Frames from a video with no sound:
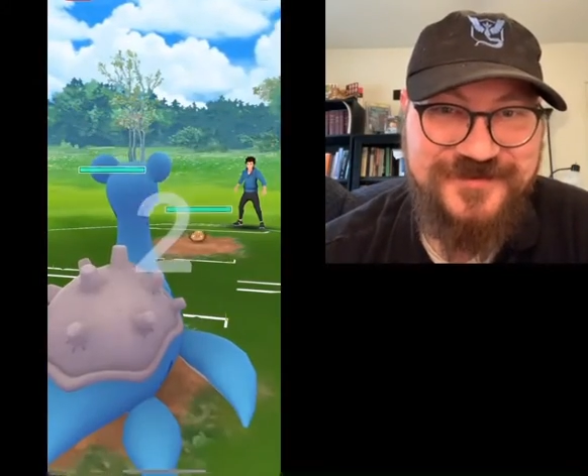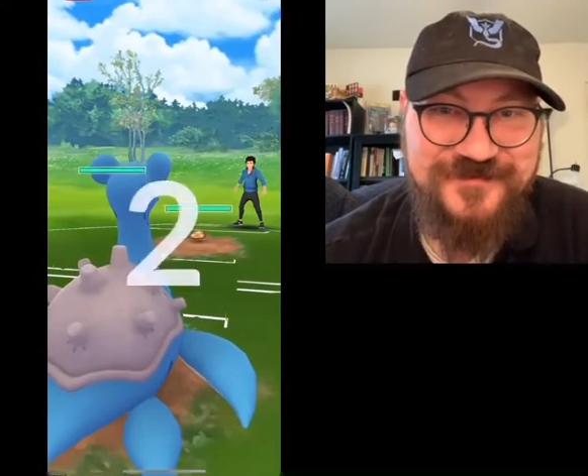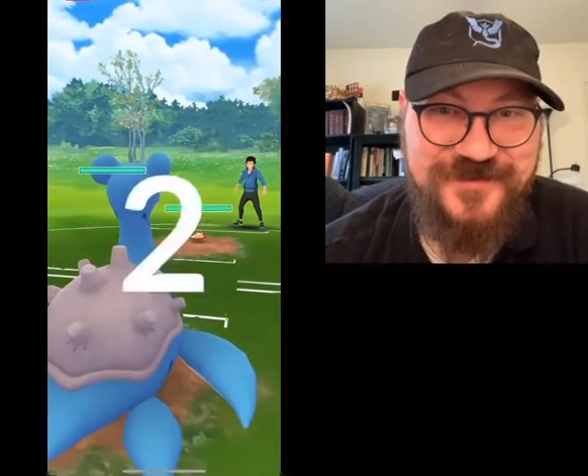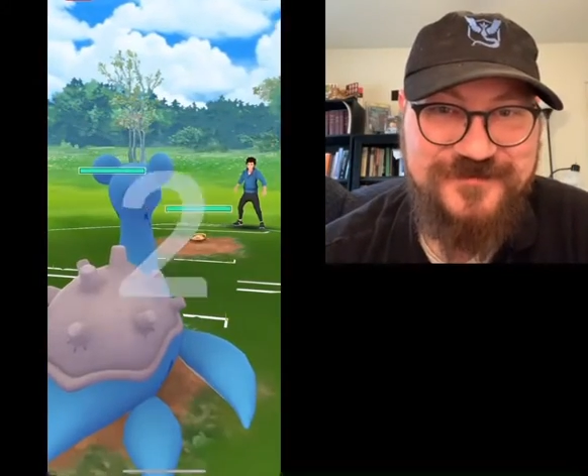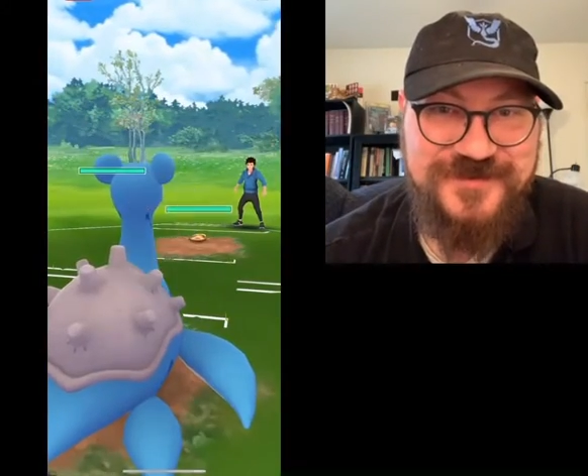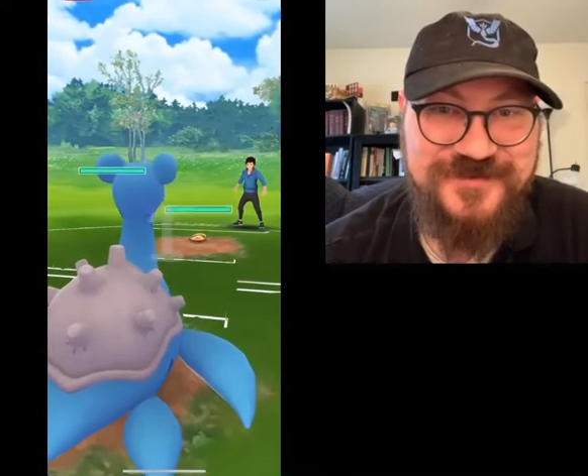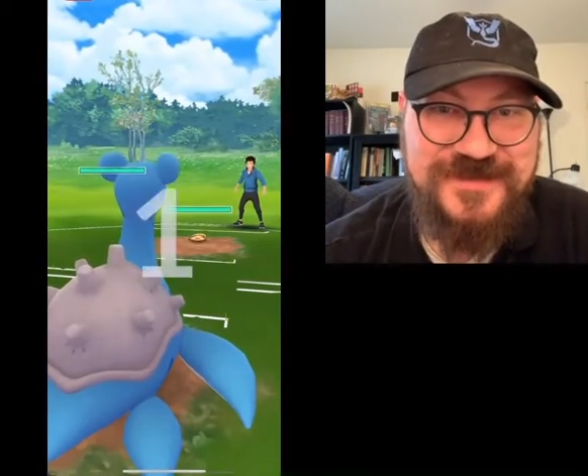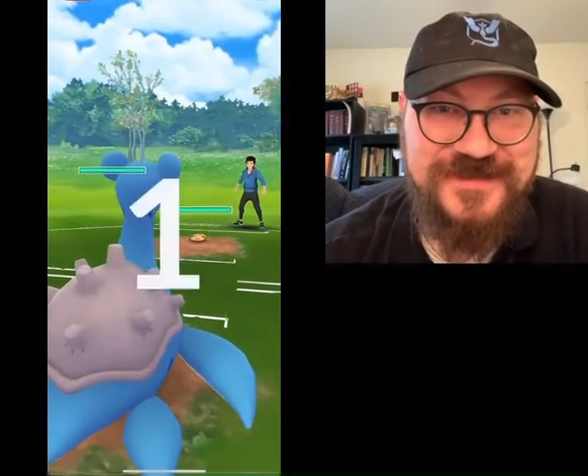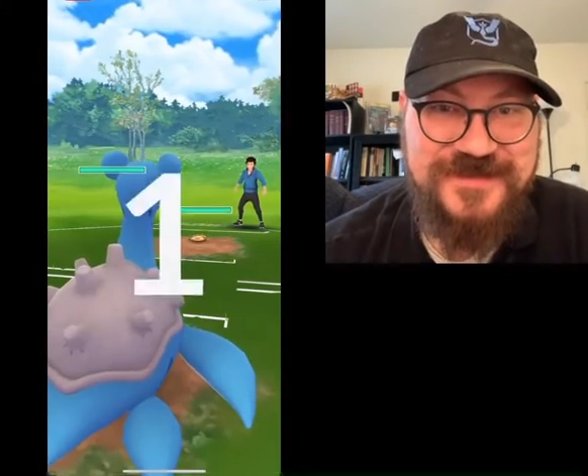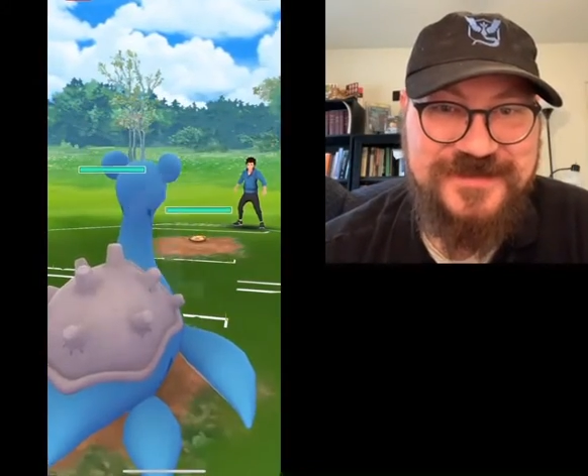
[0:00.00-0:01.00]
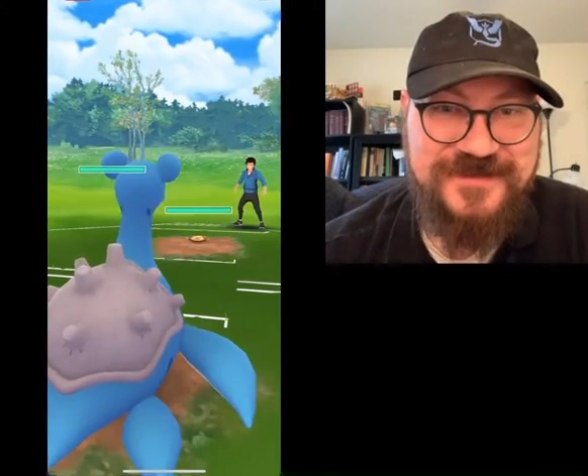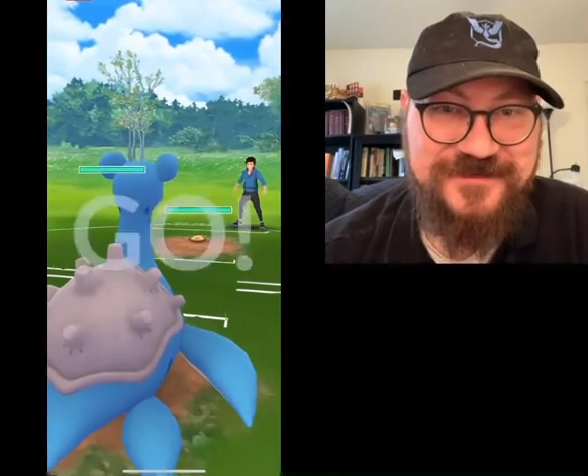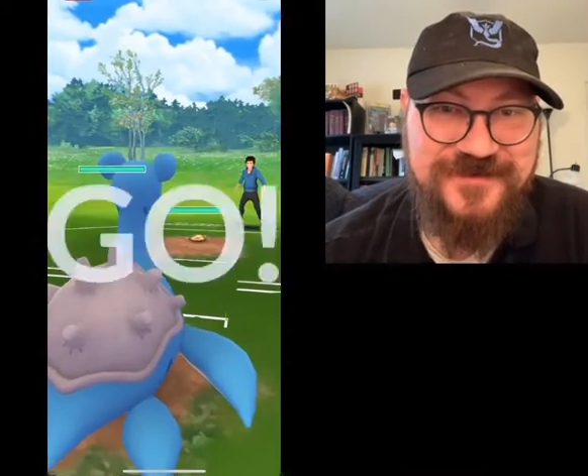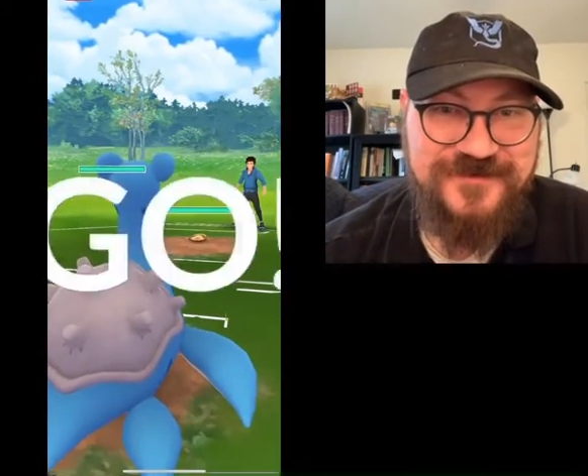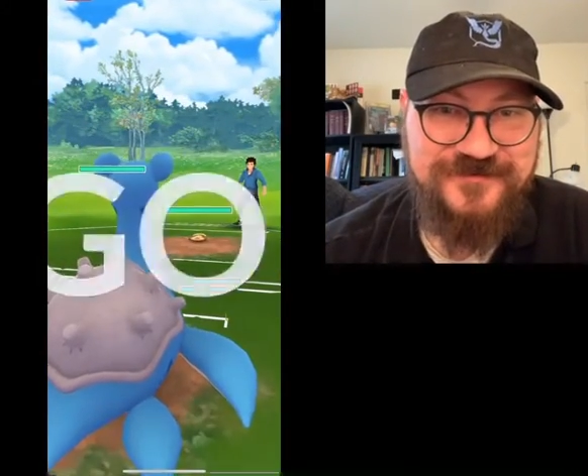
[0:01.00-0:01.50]
He let me
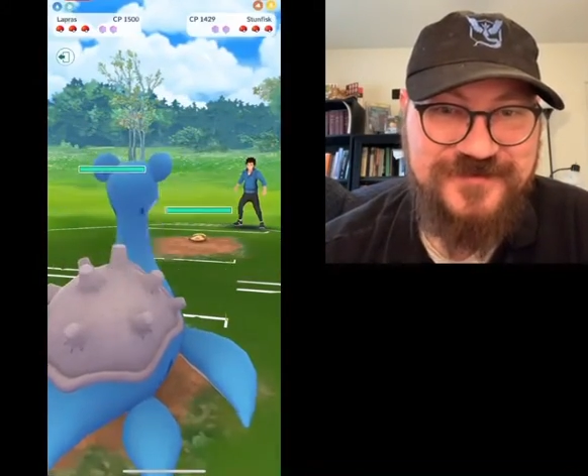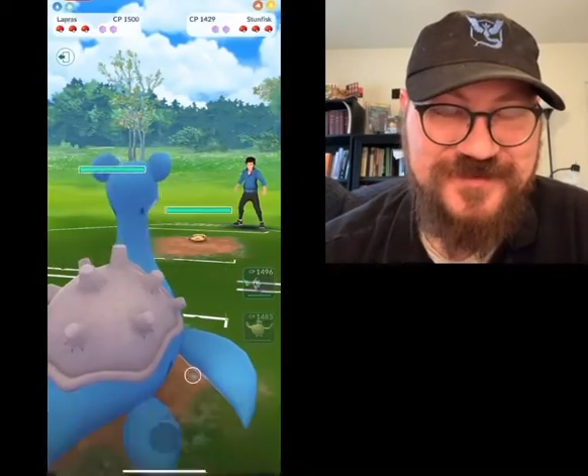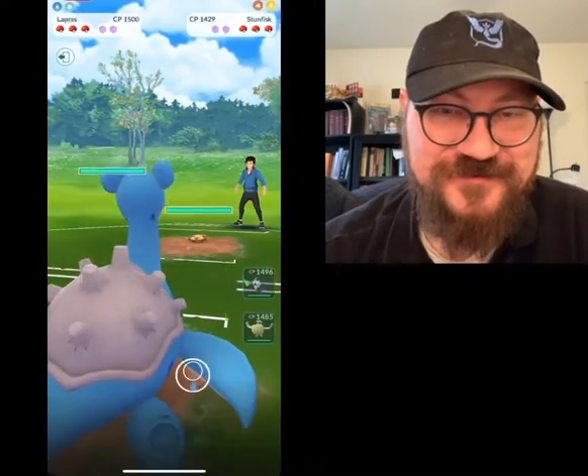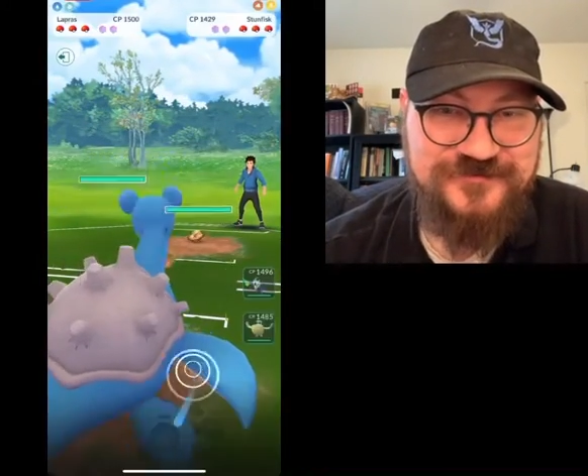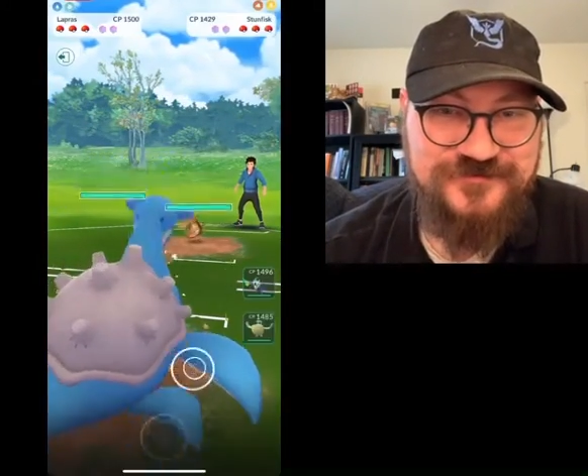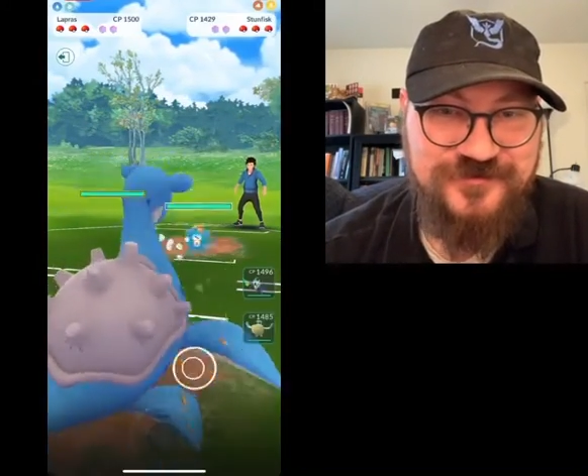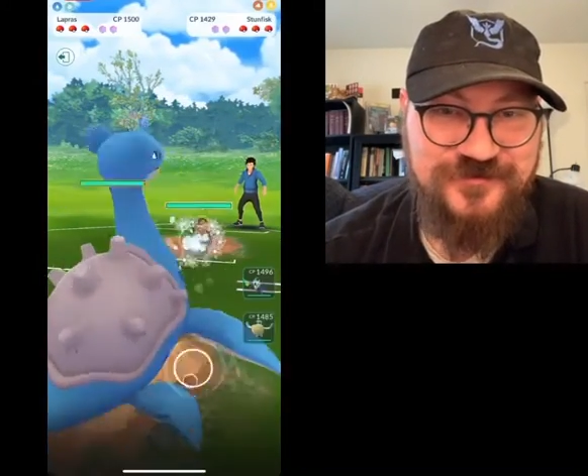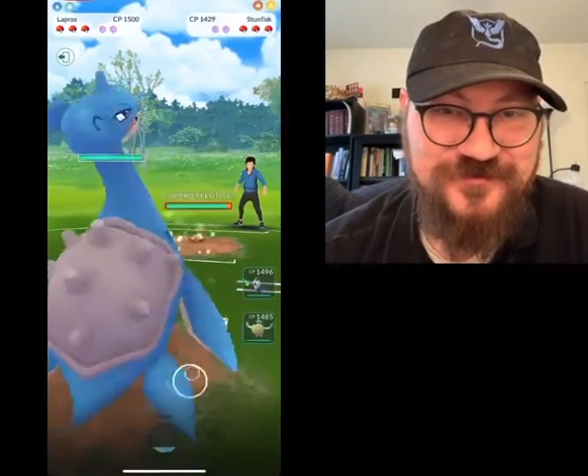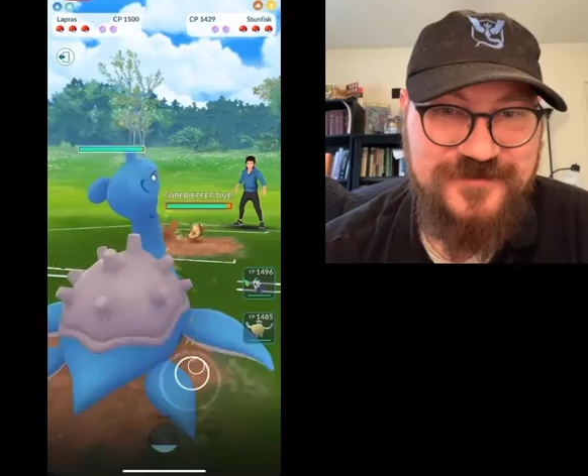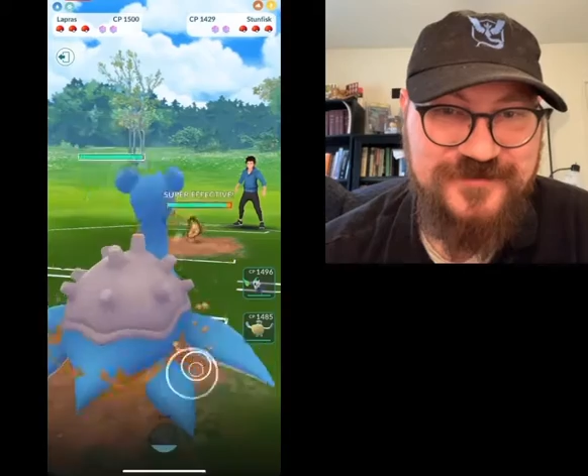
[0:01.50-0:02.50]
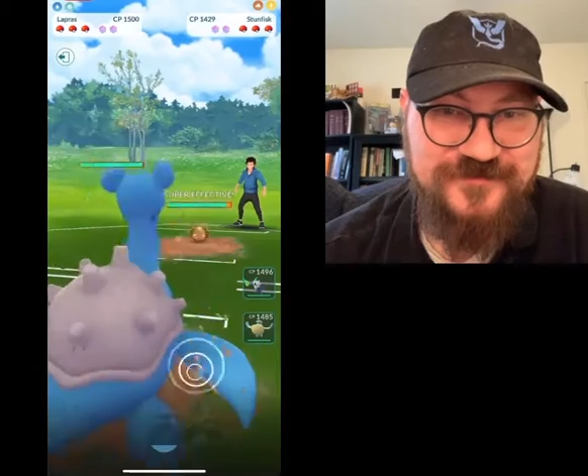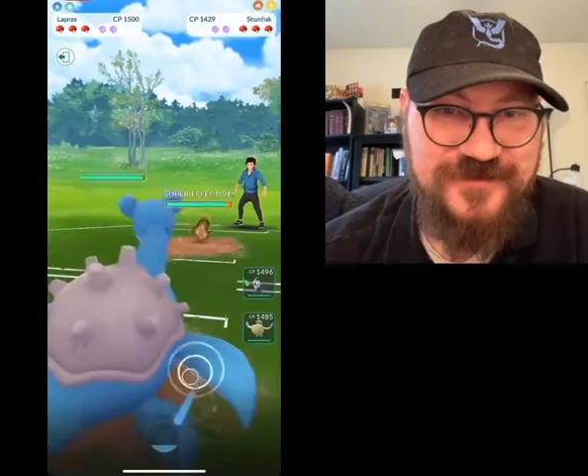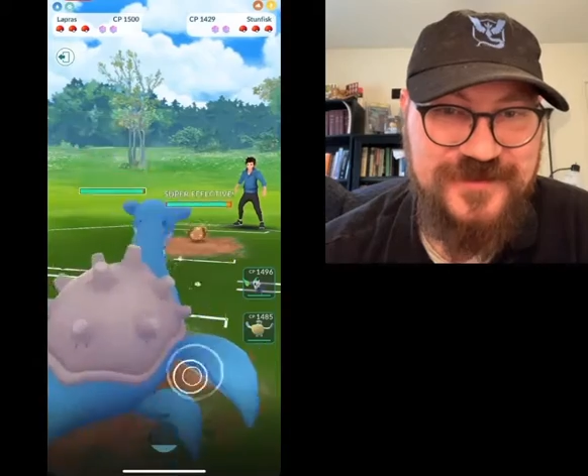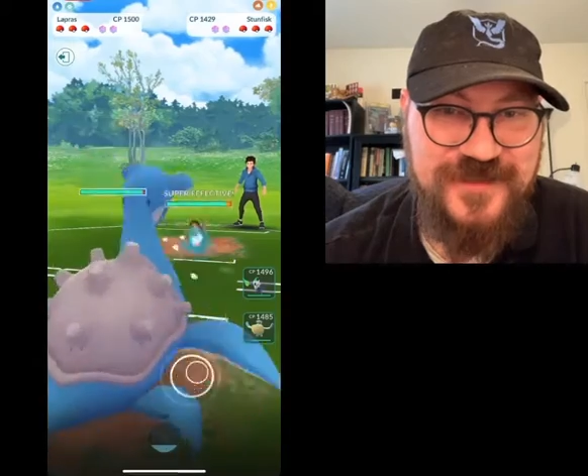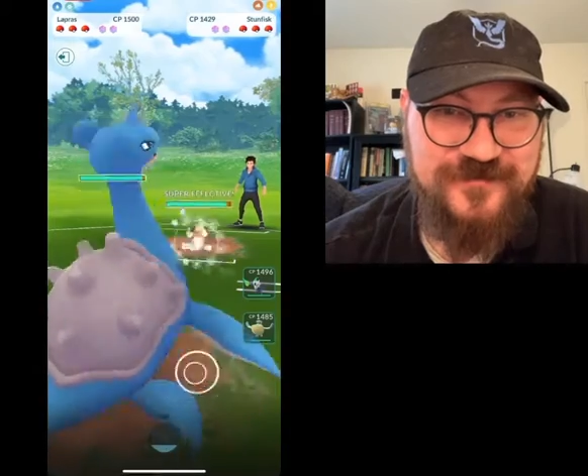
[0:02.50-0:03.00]
kind of take control of
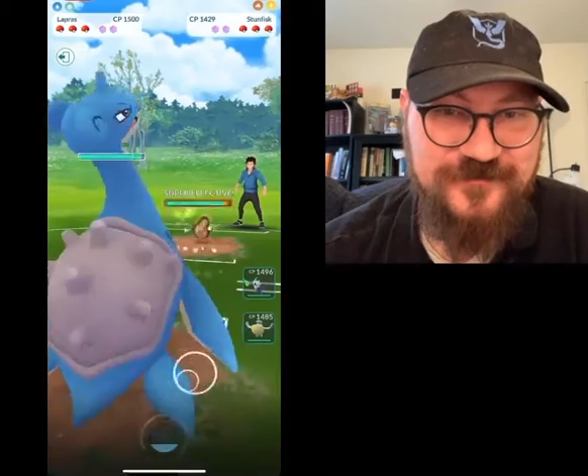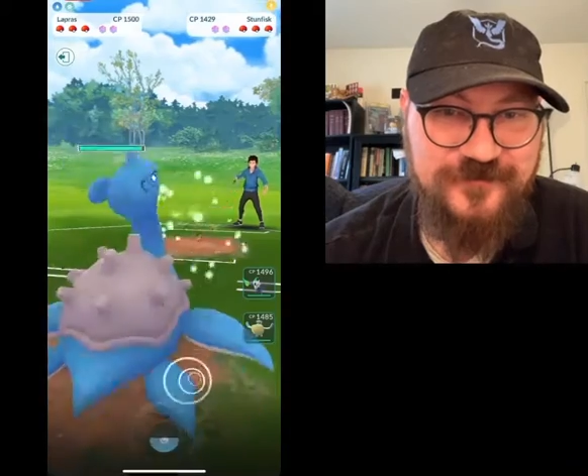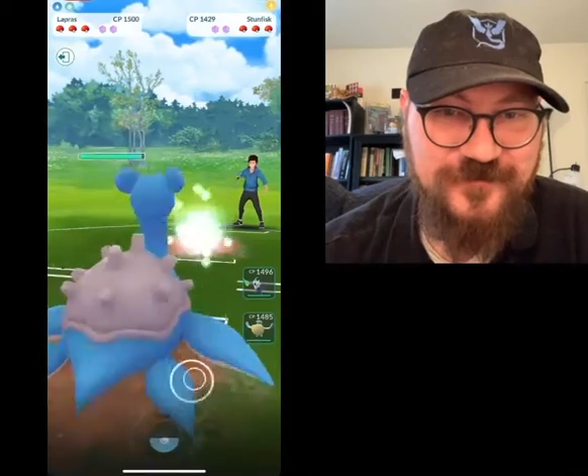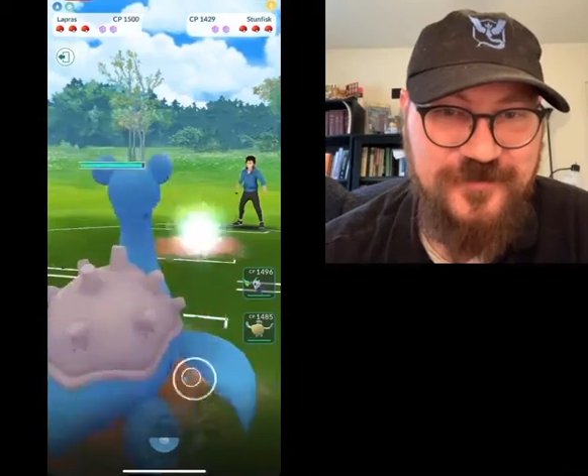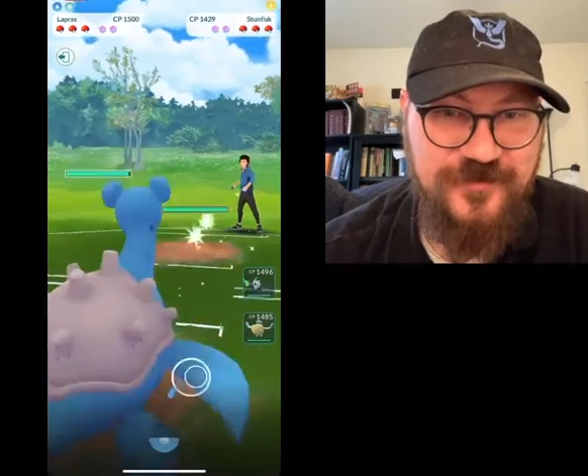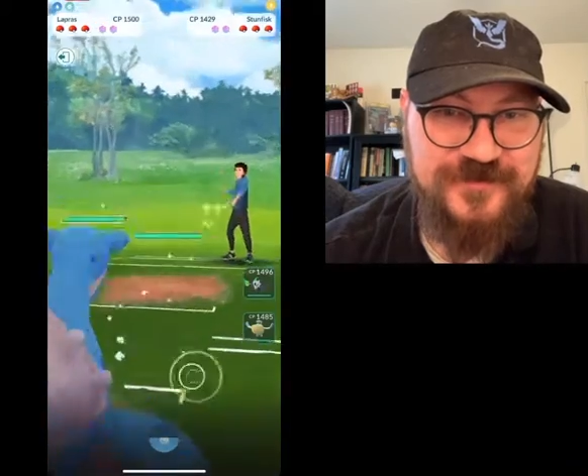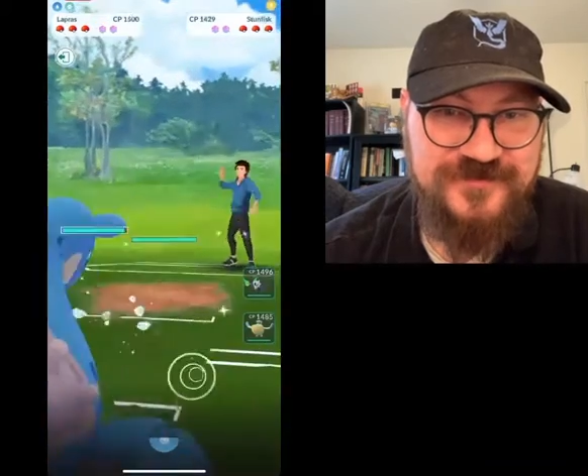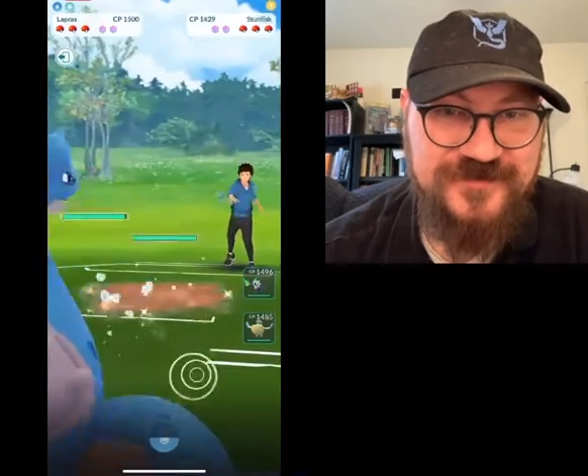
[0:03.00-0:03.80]
the game for a moment,